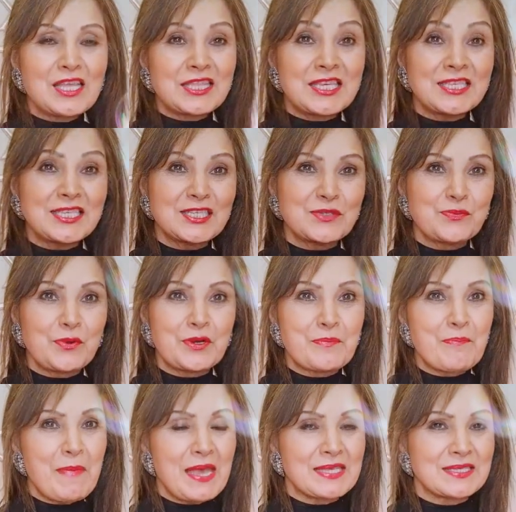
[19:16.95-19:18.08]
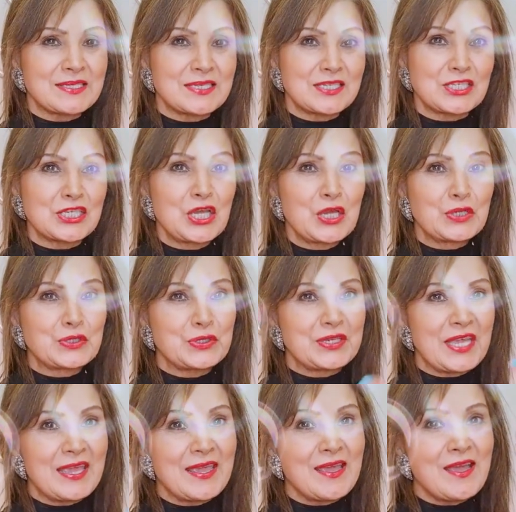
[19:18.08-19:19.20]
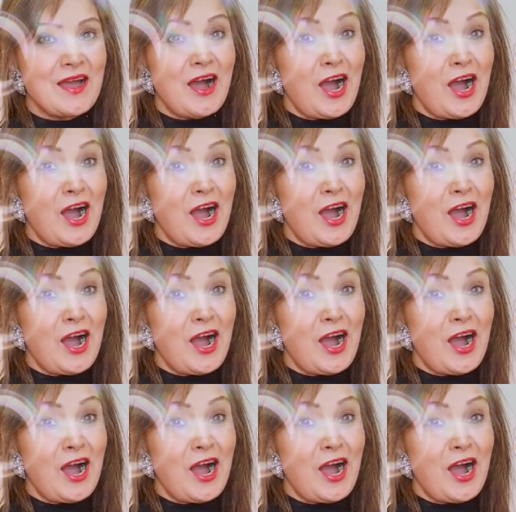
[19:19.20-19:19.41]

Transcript: this is what message today